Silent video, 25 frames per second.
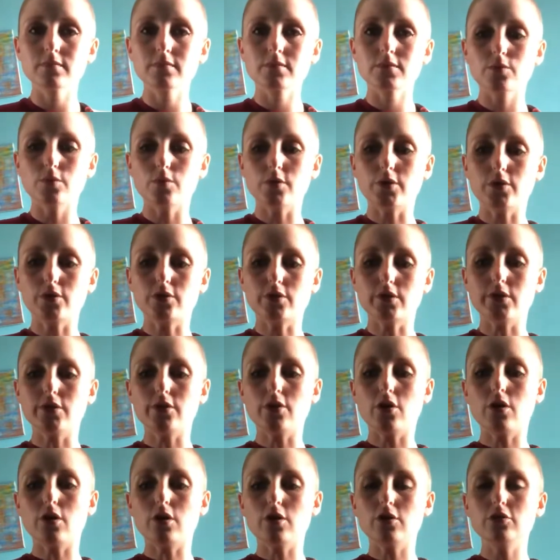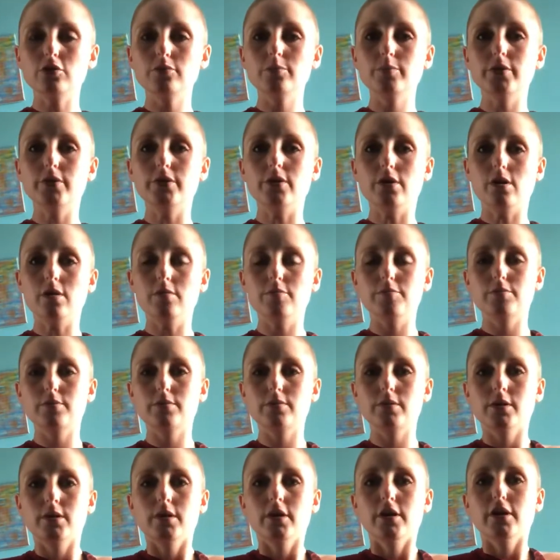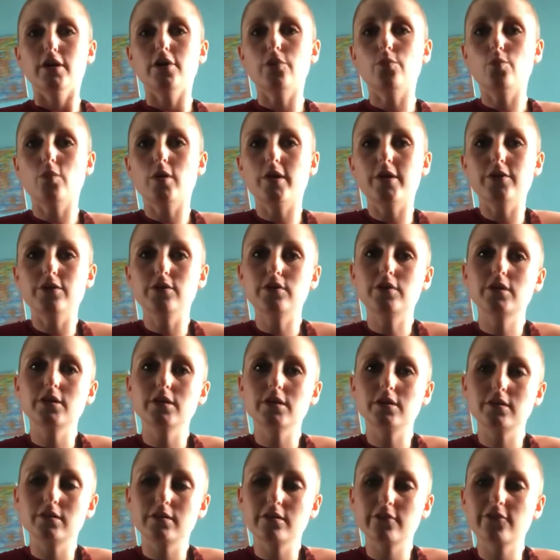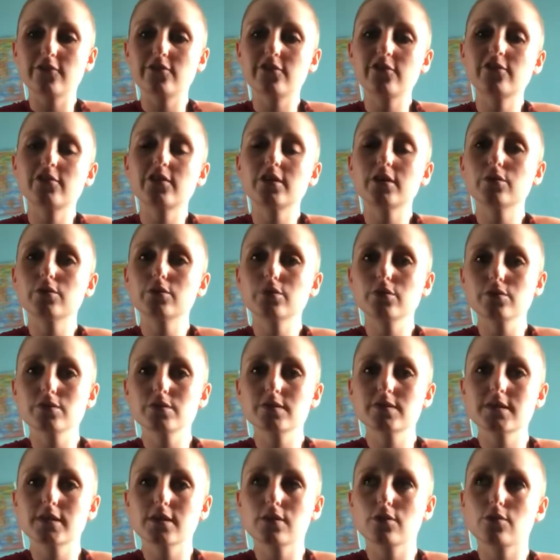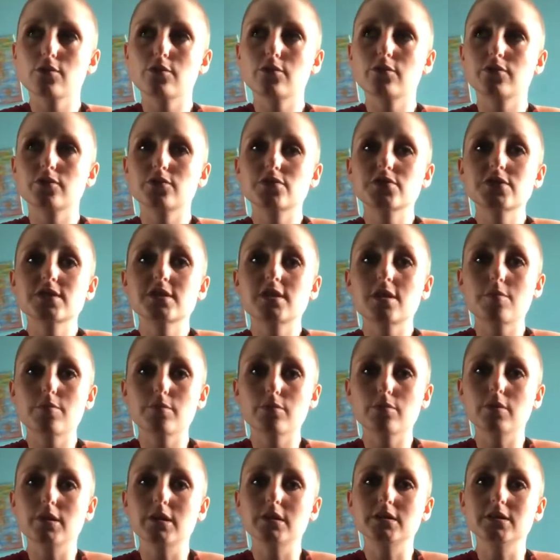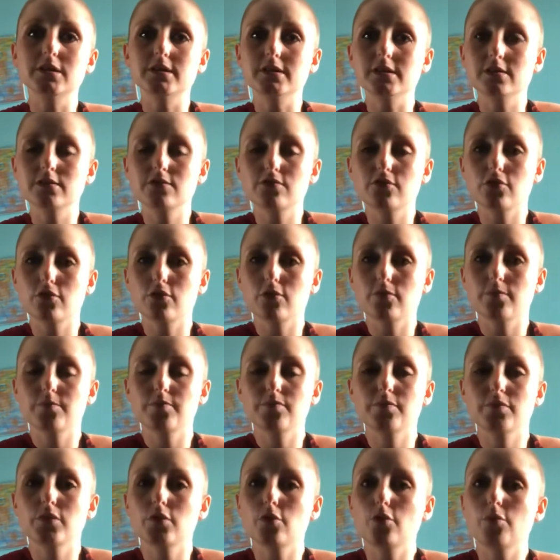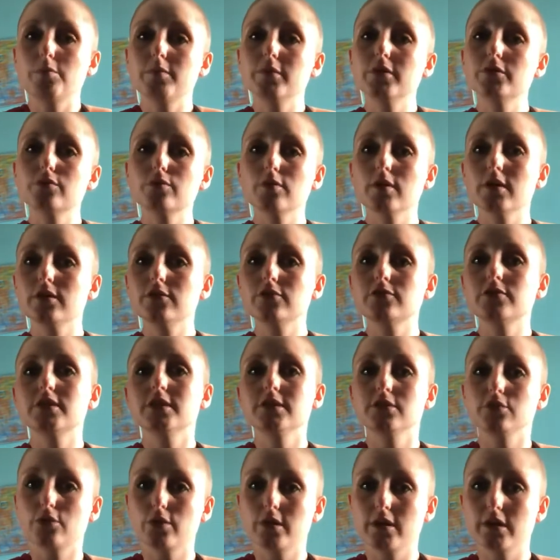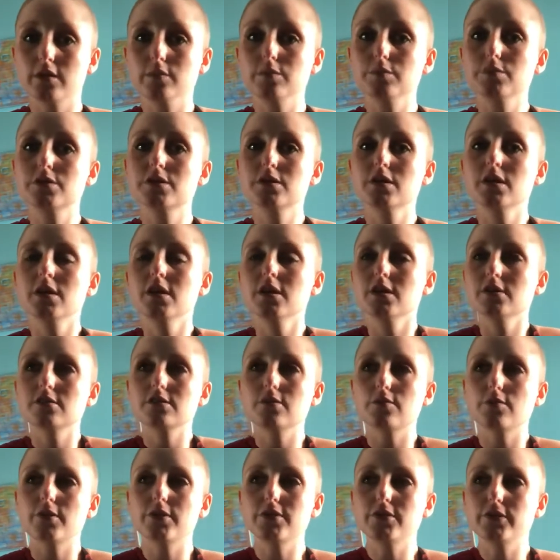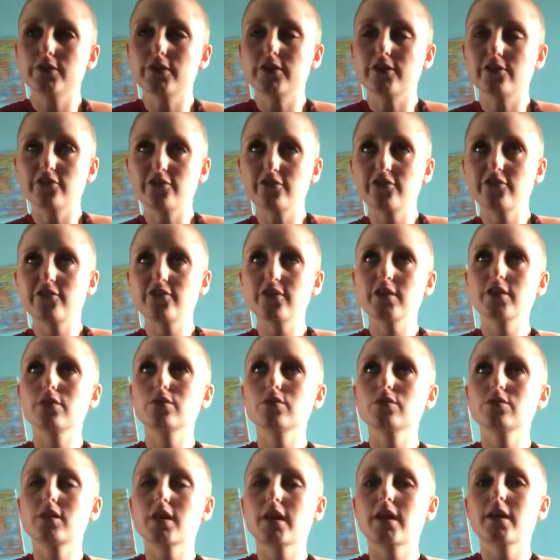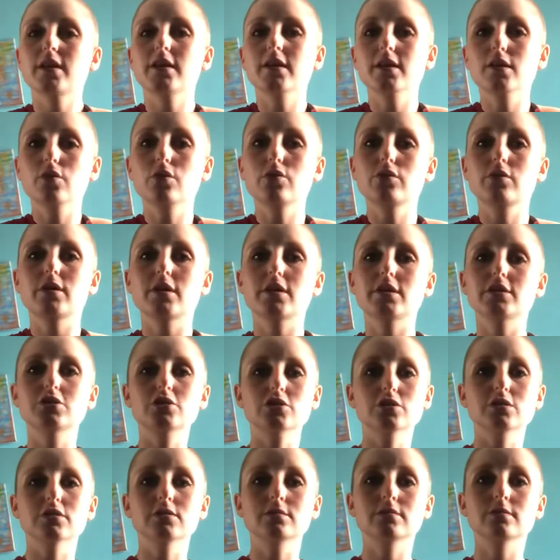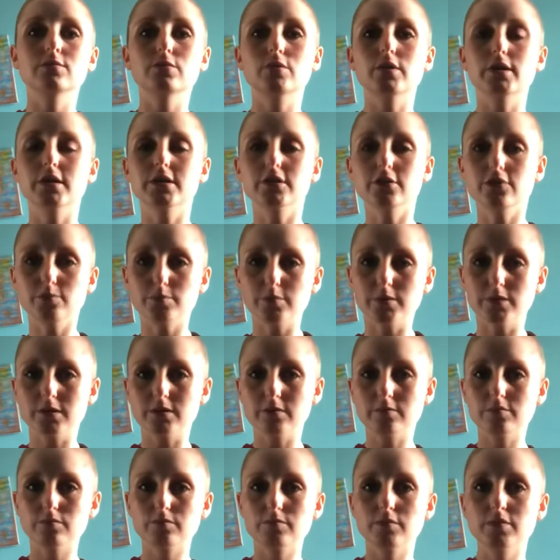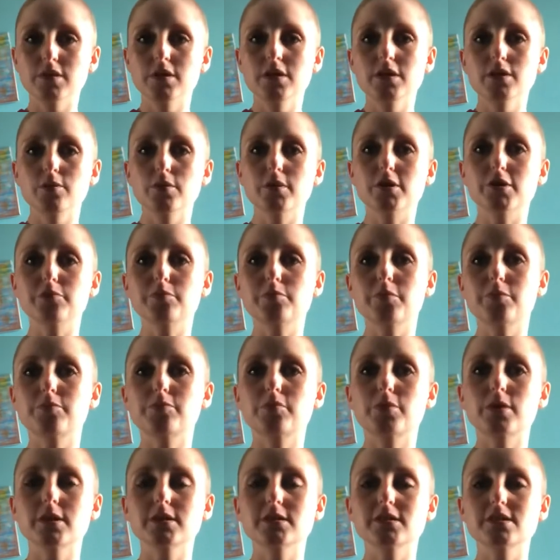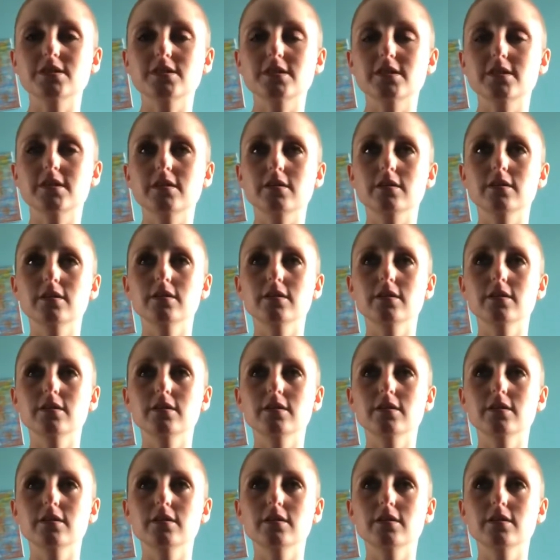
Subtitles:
where you can open up, and where you can feel yourself separated from your midriff and your hips. So where you can feel that elongation, where you've been practicing,